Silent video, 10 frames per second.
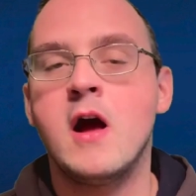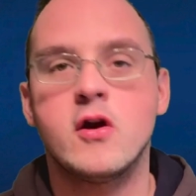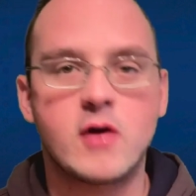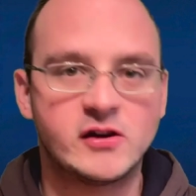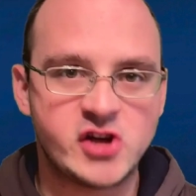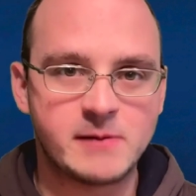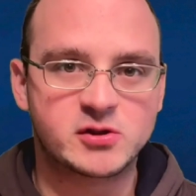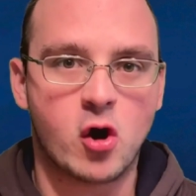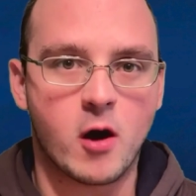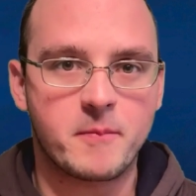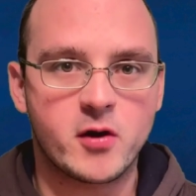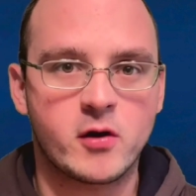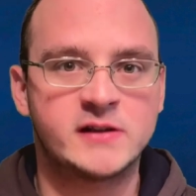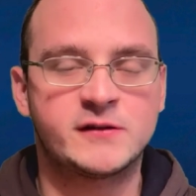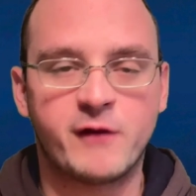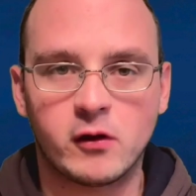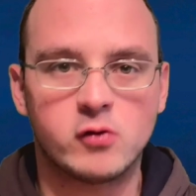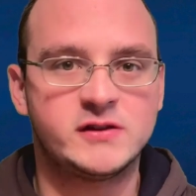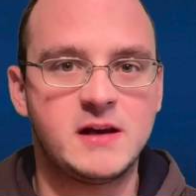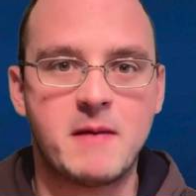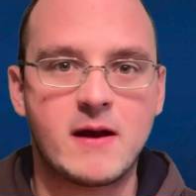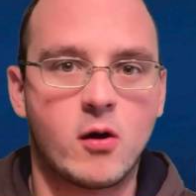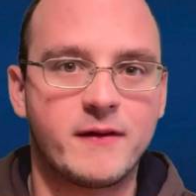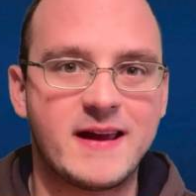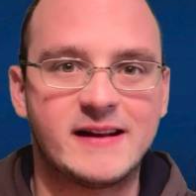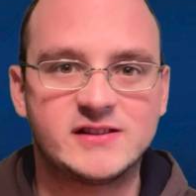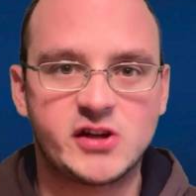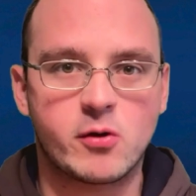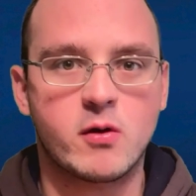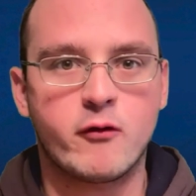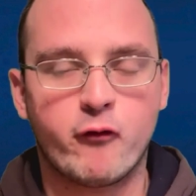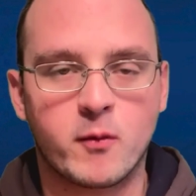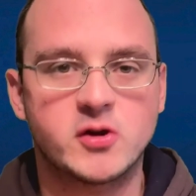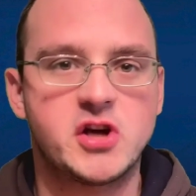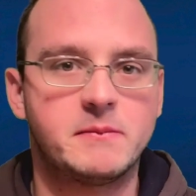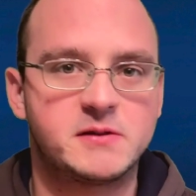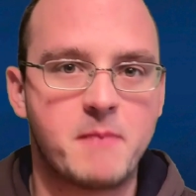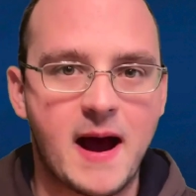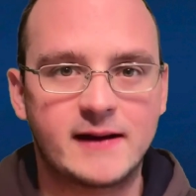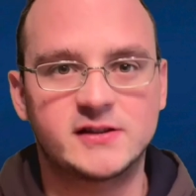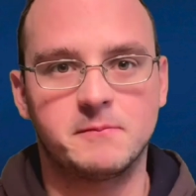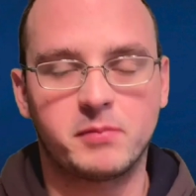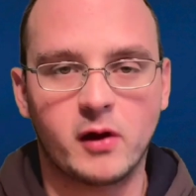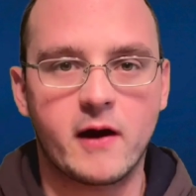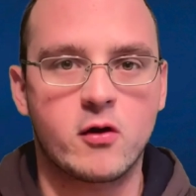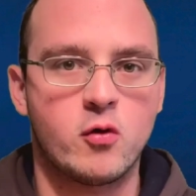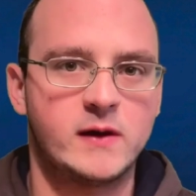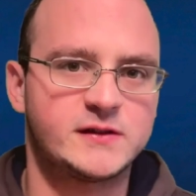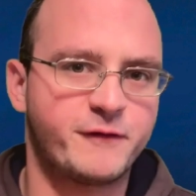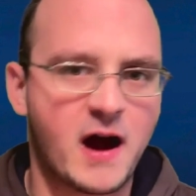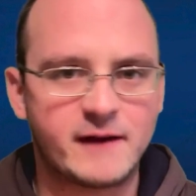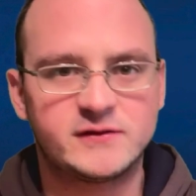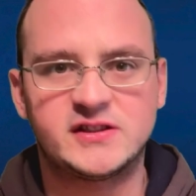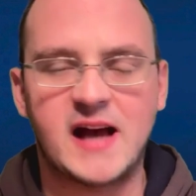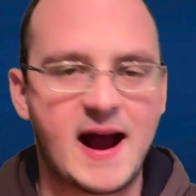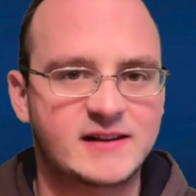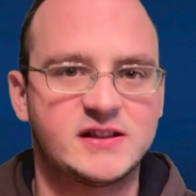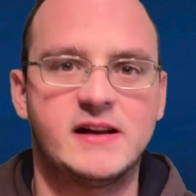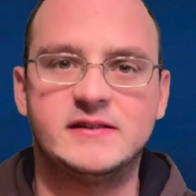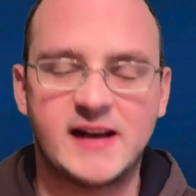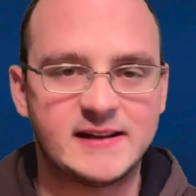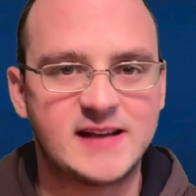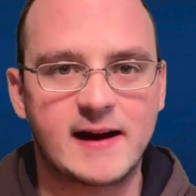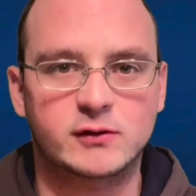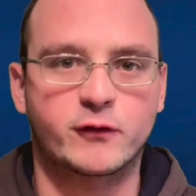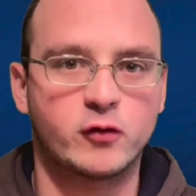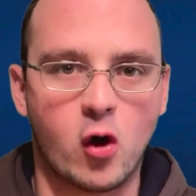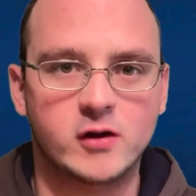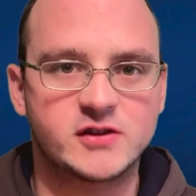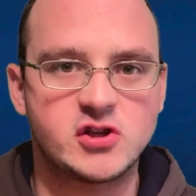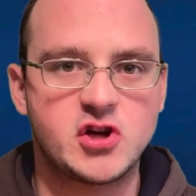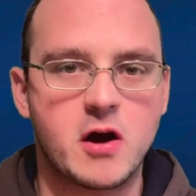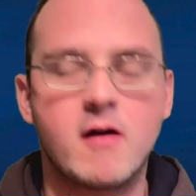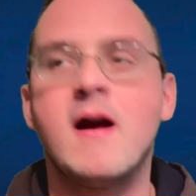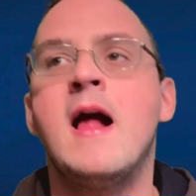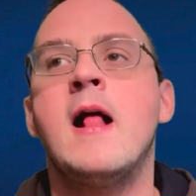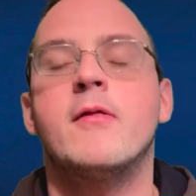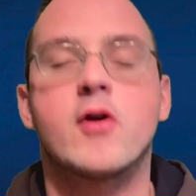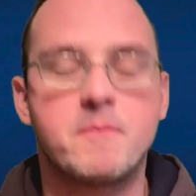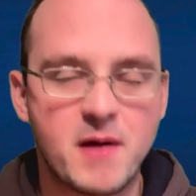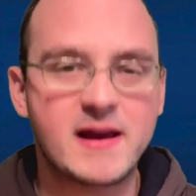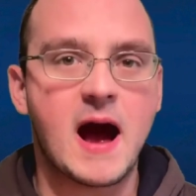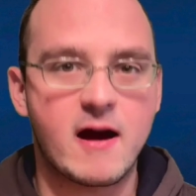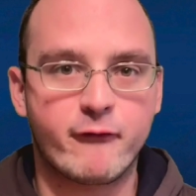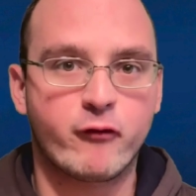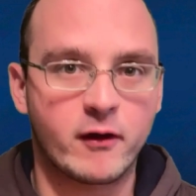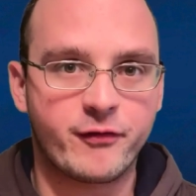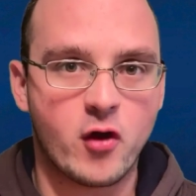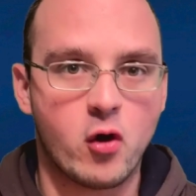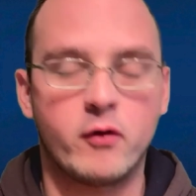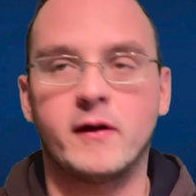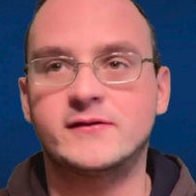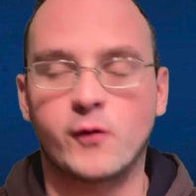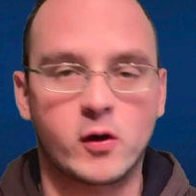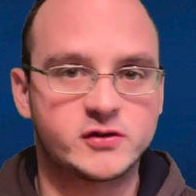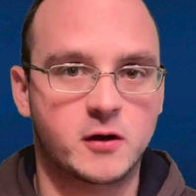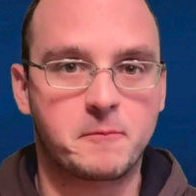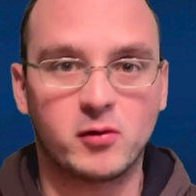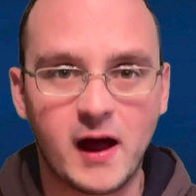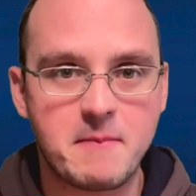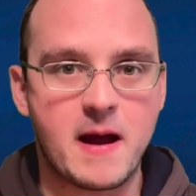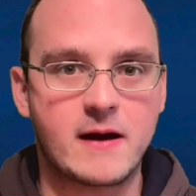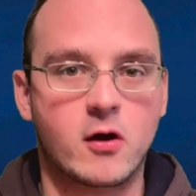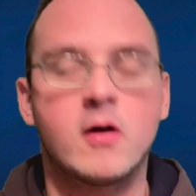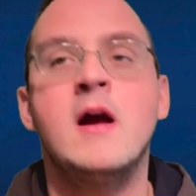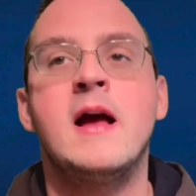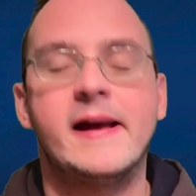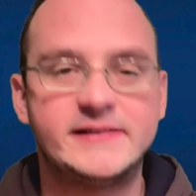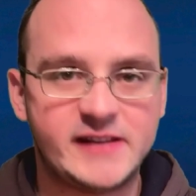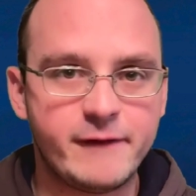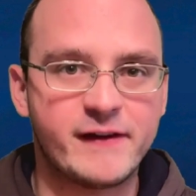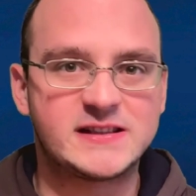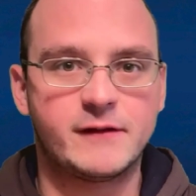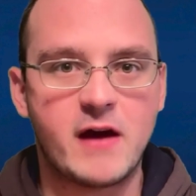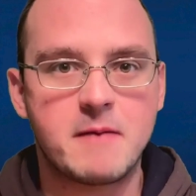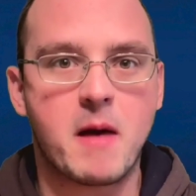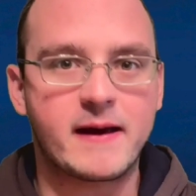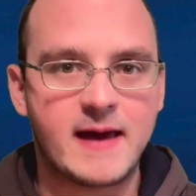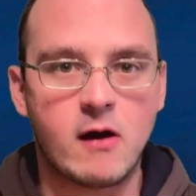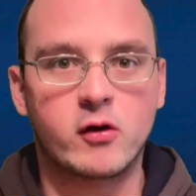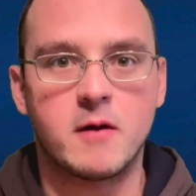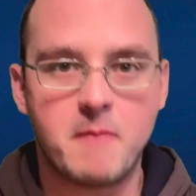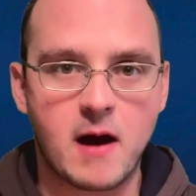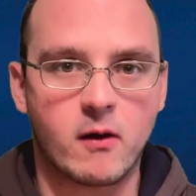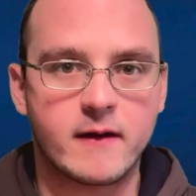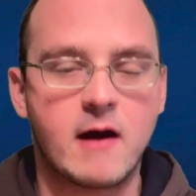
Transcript: You got James Carpenter, his fellow teammate on the interior, former James Madison player who has 5 sacks and 10 tackles for loss this year. Their big guy up front, though, as far as their playmaker, is defensive end Michael Kamara.